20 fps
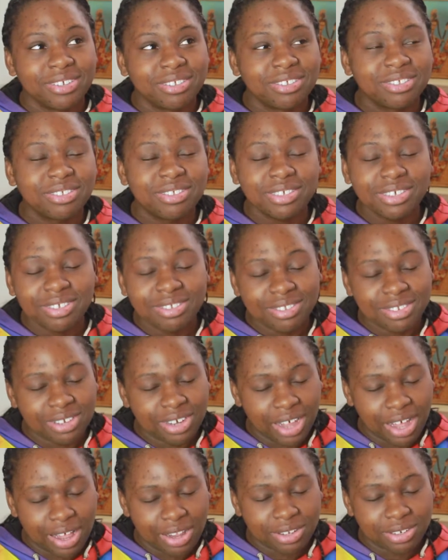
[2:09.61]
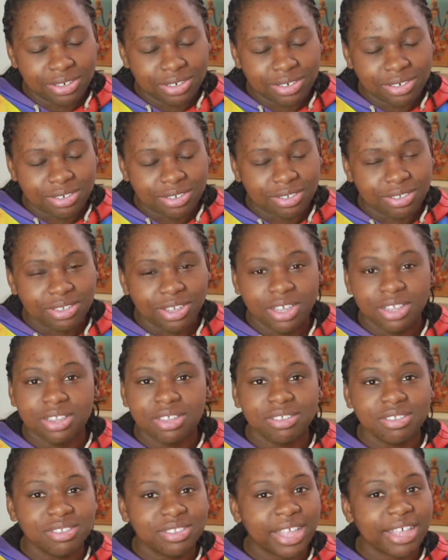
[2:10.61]
$60, and
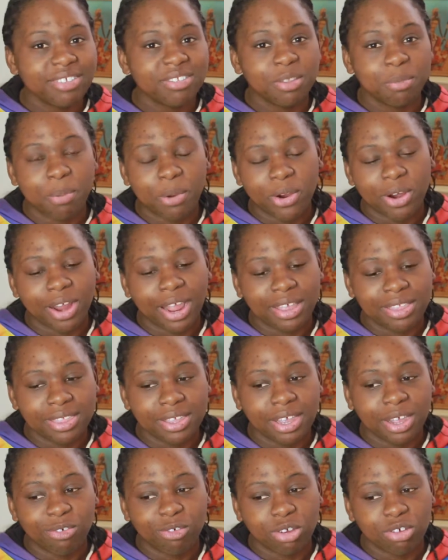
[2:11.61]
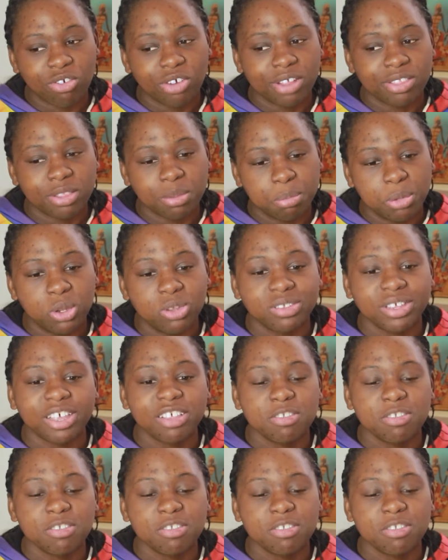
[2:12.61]
that's the part I think I regret the most.